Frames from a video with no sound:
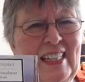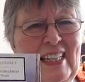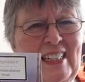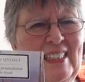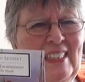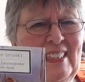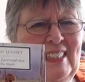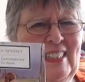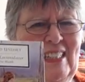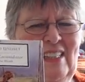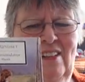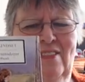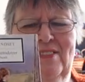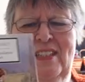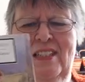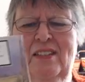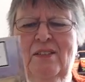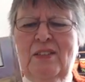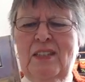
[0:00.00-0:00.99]
I just
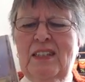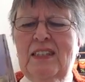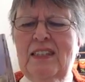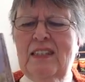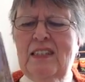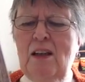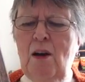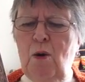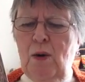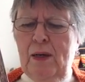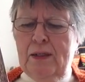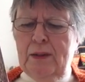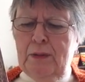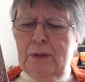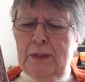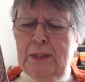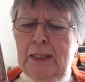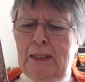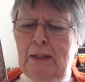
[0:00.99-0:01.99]
loved it. It was so
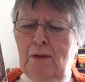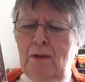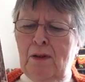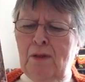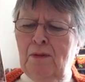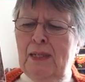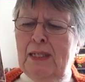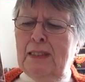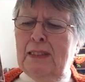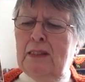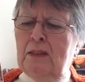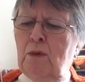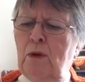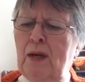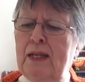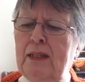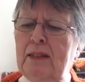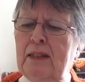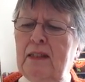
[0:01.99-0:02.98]
interesting. Norway is
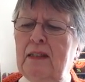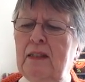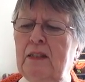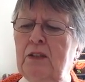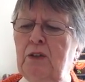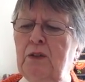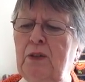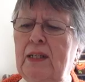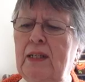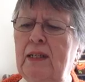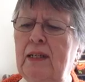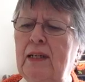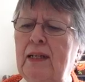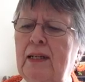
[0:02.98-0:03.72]
quite the country.